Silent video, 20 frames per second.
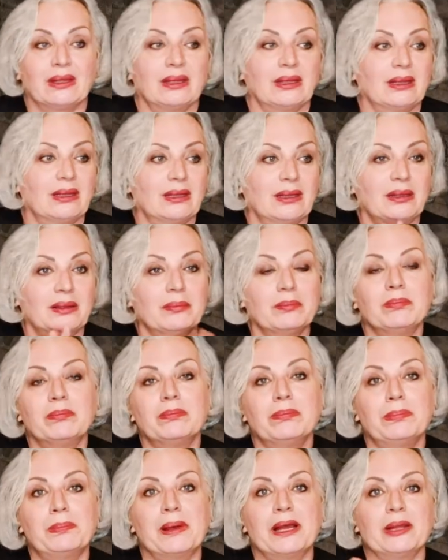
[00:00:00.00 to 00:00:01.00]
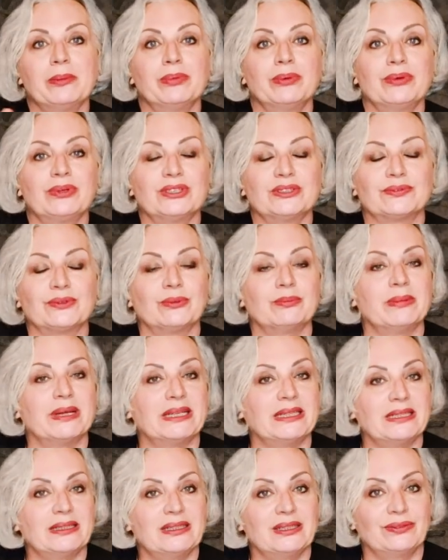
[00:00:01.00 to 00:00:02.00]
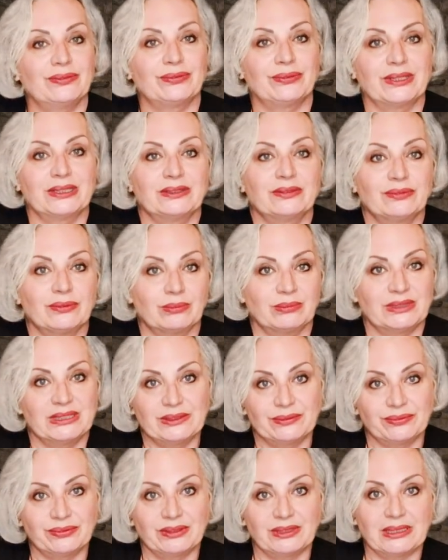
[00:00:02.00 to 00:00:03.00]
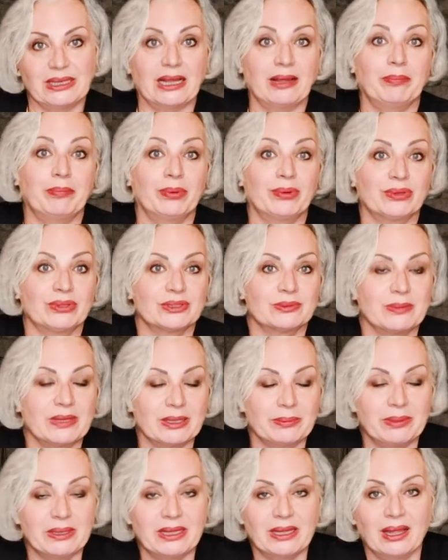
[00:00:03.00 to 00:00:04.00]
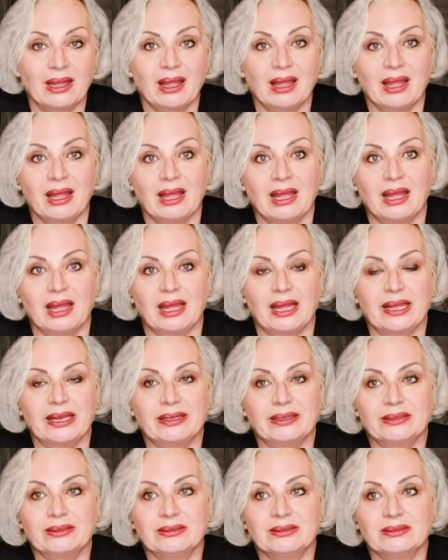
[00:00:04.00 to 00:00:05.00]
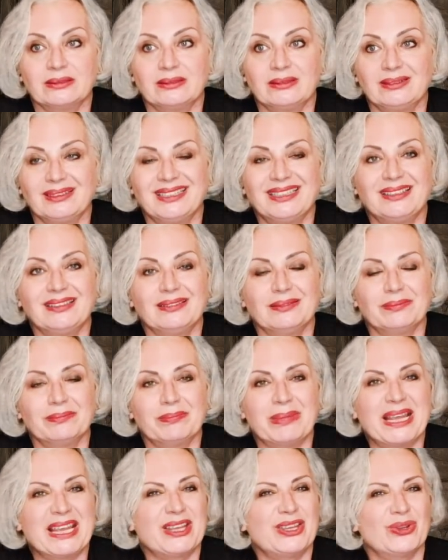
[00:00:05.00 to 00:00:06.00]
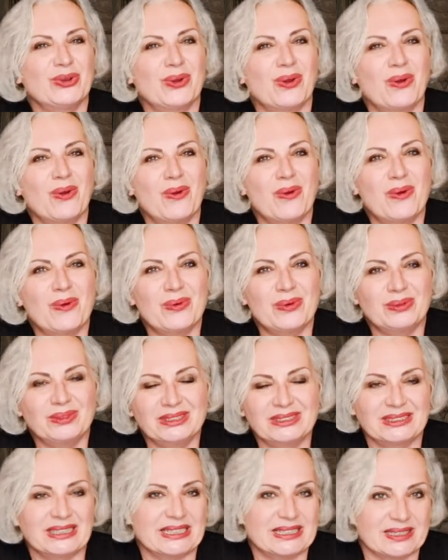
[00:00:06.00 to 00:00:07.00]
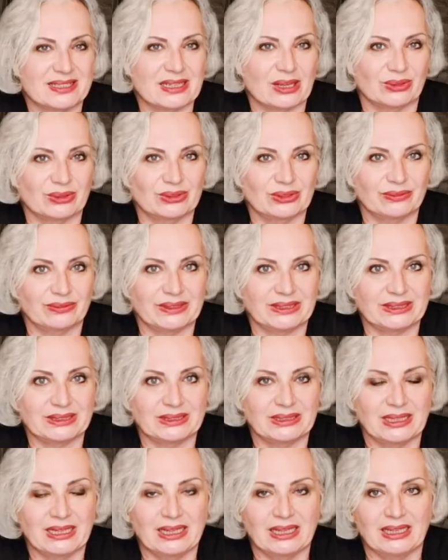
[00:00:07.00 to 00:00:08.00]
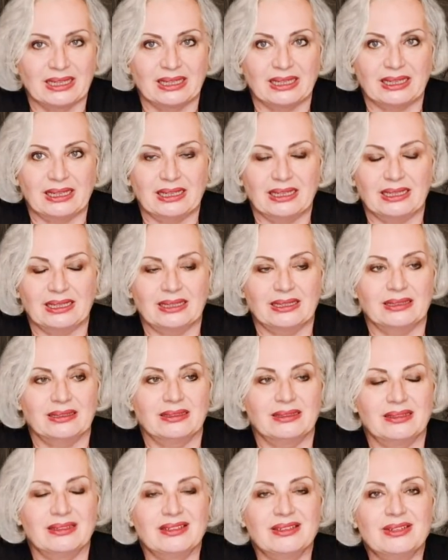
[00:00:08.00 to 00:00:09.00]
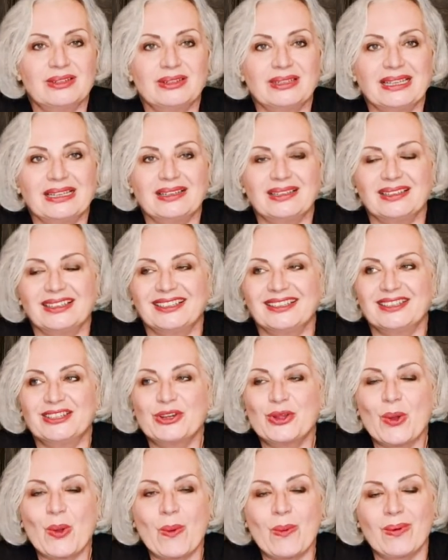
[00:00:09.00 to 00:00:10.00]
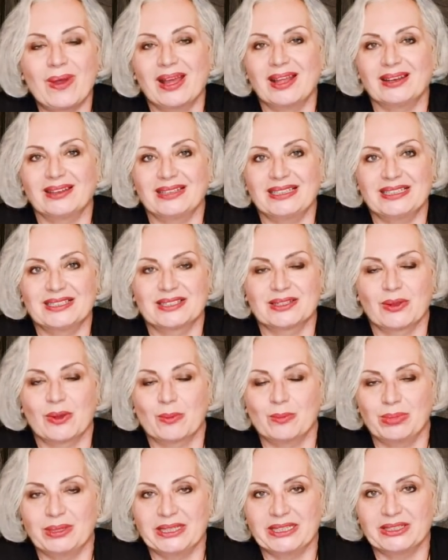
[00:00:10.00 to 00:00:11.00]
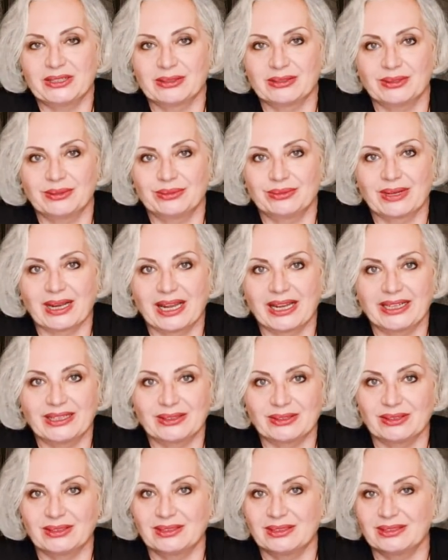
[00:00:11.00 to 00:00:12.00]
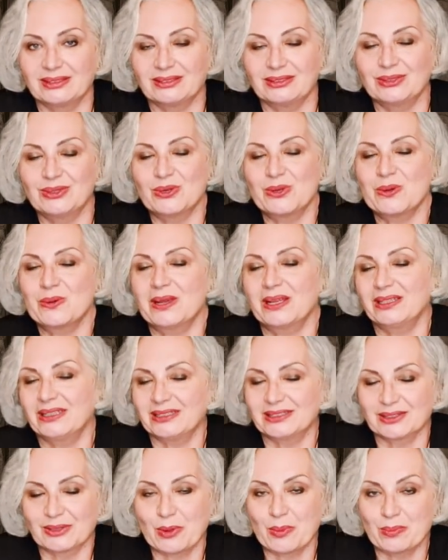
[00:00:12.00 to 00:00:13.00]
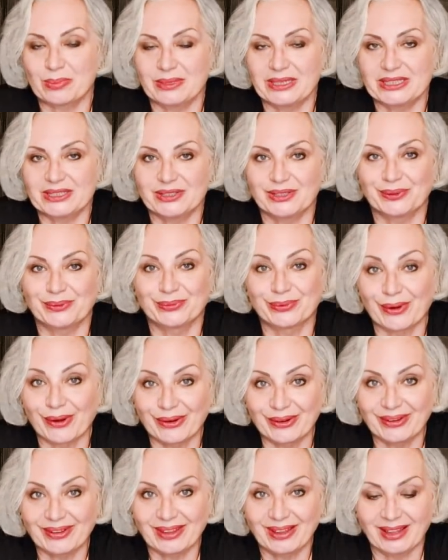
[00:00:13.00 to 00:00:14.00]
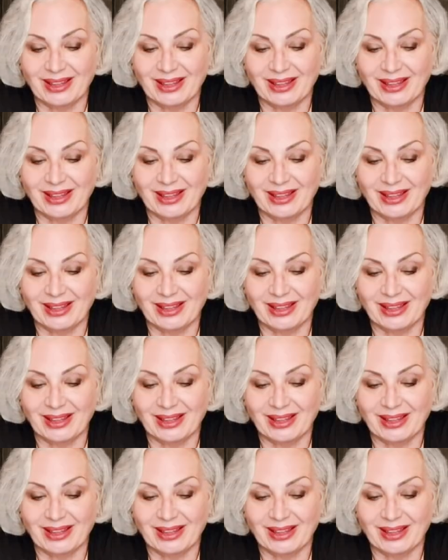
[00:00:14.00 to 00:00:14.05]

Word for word: Um, buy books from many different, from different epochs maybe, and make your own sense out of it. Um, no one is completely right and no one is completely wrong.